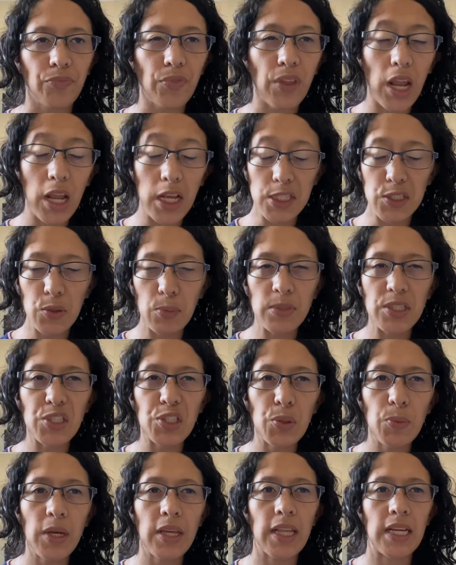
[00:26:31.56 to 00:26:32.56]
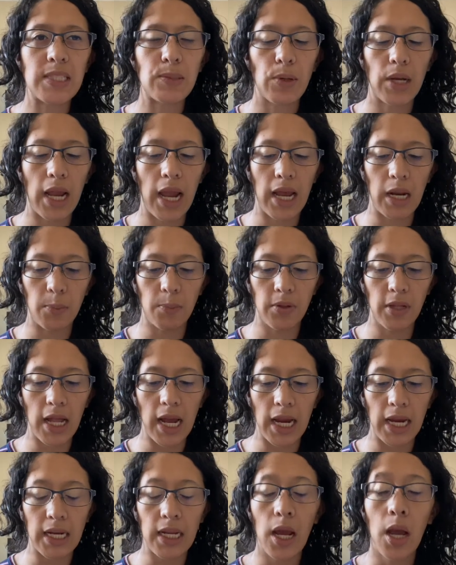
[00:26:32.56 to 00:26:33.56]
So I'm assuming that's what it had
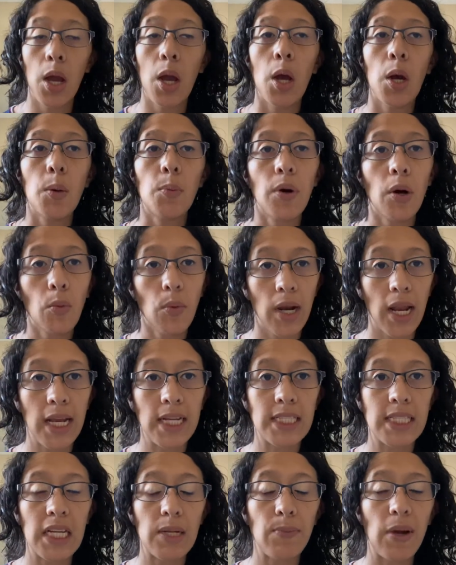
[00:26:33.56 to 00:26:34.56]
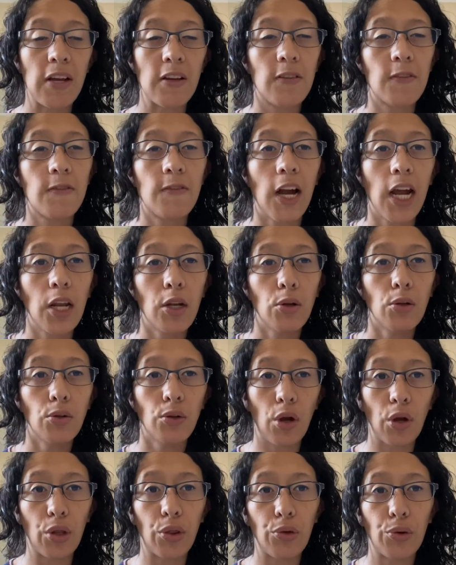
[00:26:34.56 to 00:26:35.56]
applied. But when I did my final
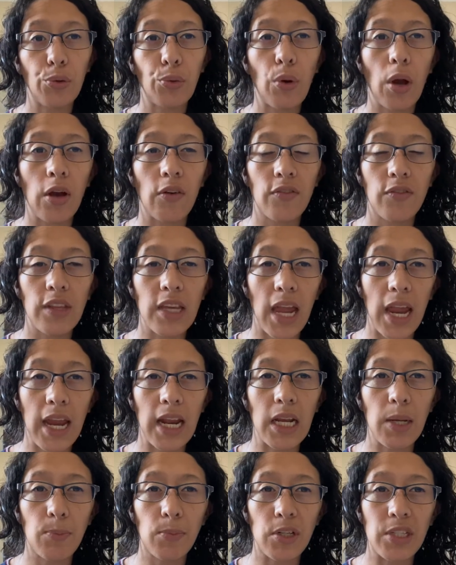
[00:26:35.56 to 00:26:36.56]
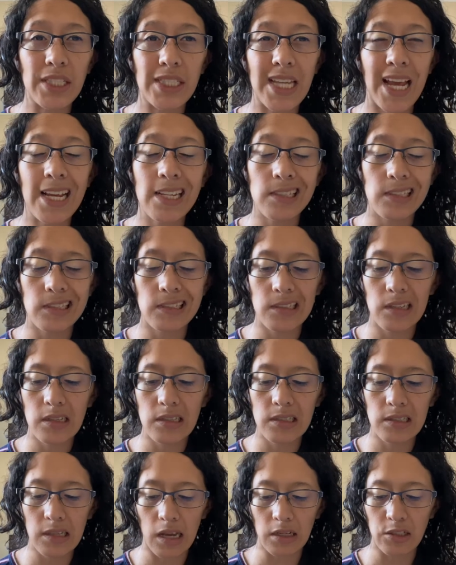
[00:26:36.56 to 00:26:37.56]
look through of the 80%
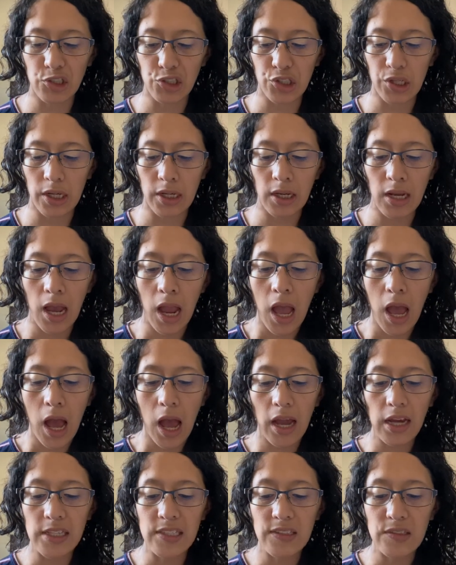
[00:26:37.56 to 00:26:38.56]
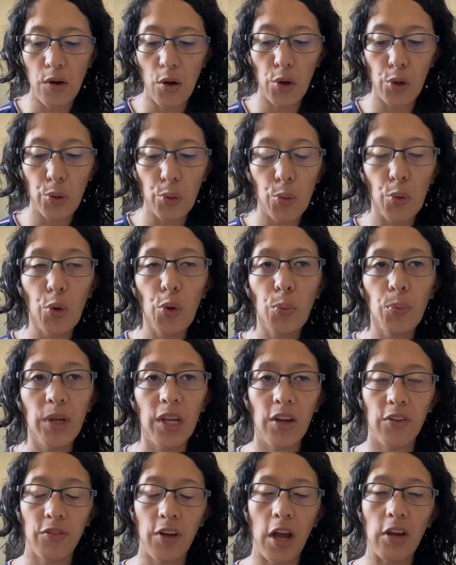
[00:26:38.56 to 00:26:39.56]
section, I saw Cool
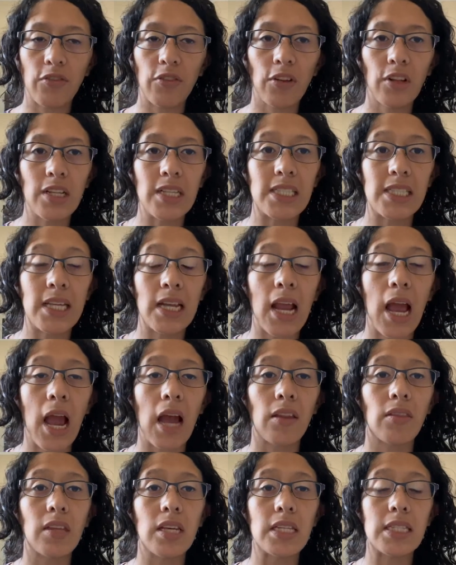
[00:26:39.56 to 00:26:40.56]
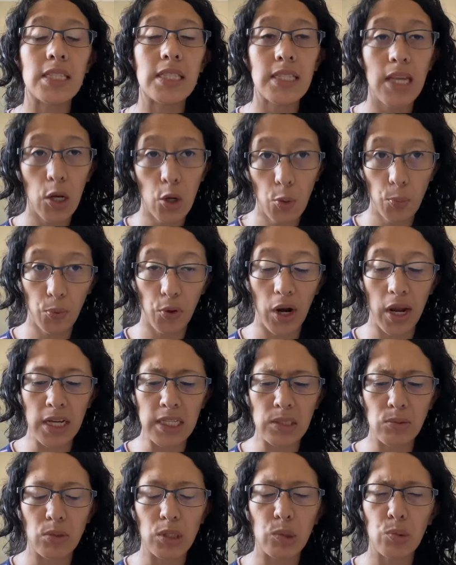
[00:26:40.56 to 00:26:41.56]
BFF listed at the sale price,
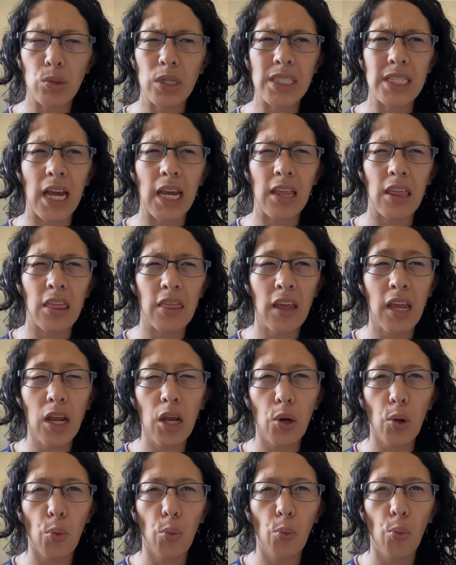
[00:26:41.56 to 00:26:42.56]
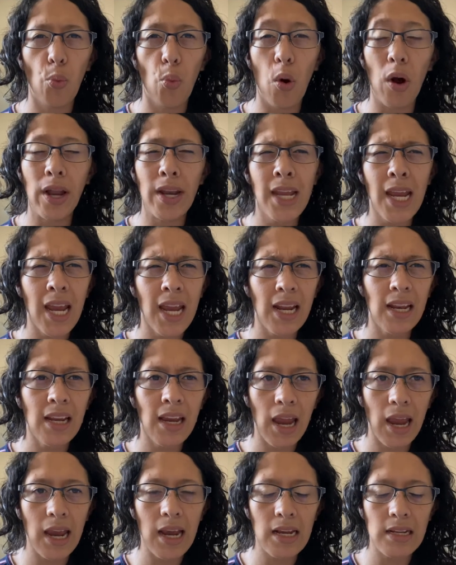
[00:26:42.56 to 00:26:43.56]
which was I think
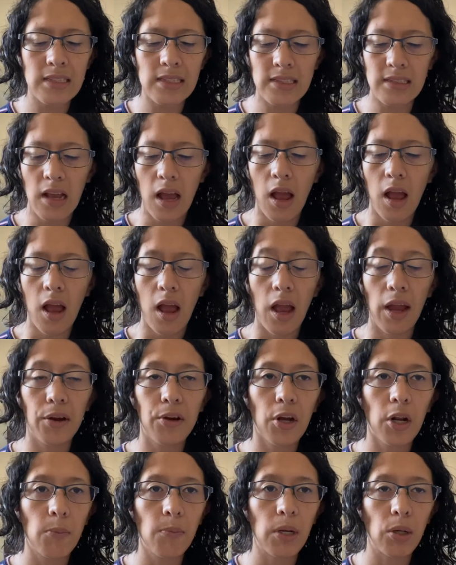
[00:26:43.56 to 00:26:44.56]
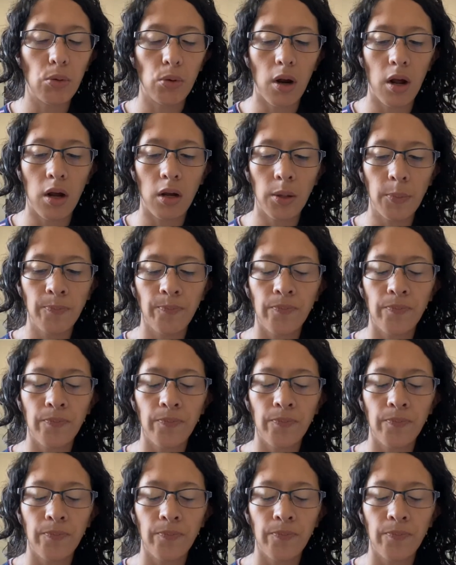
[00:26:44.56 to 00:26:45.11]
$188. I could be wrong.